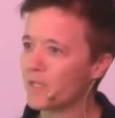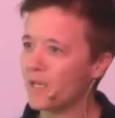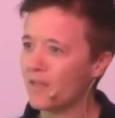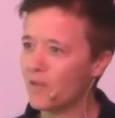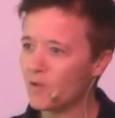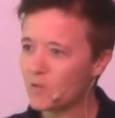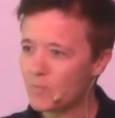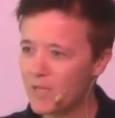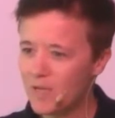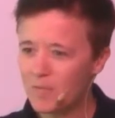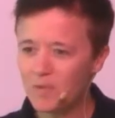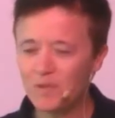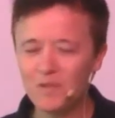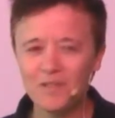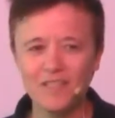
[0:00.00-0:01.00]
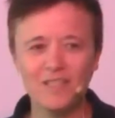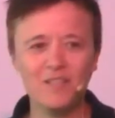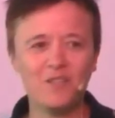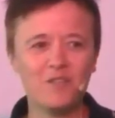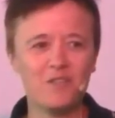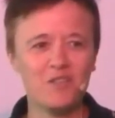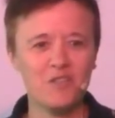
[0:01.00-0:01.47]
and those people
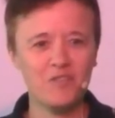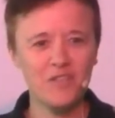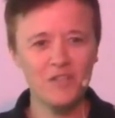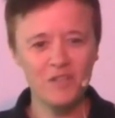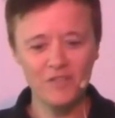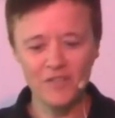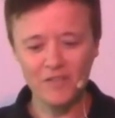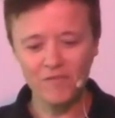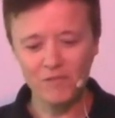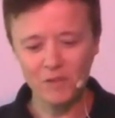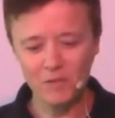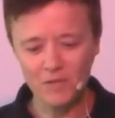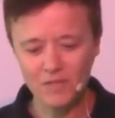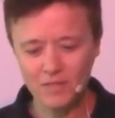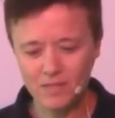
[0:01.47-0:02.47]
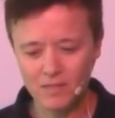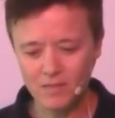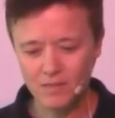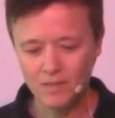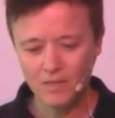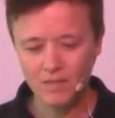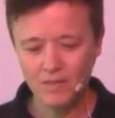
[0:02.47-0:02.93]
in your sphere of influence.
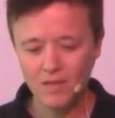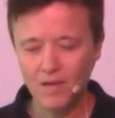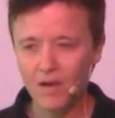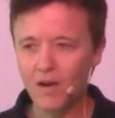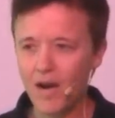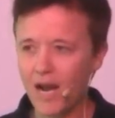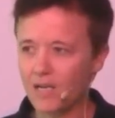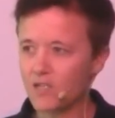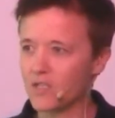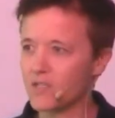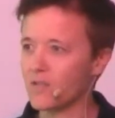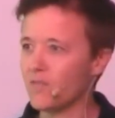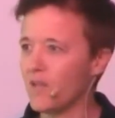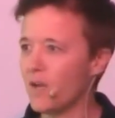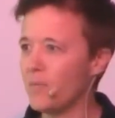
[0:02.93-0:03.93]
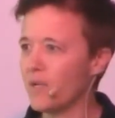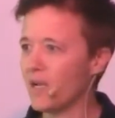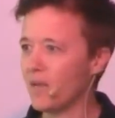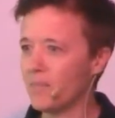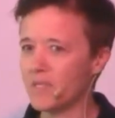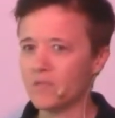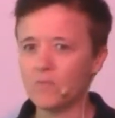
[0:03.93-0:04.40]
Our actions of love
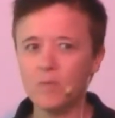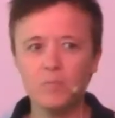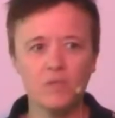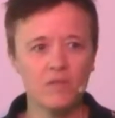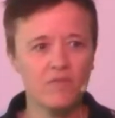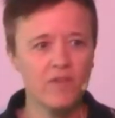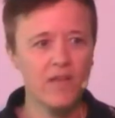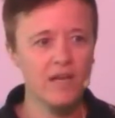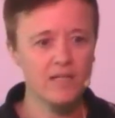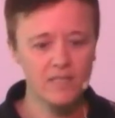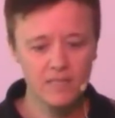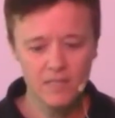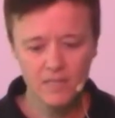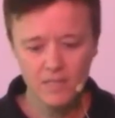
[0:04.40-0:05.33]
become this ripple effect.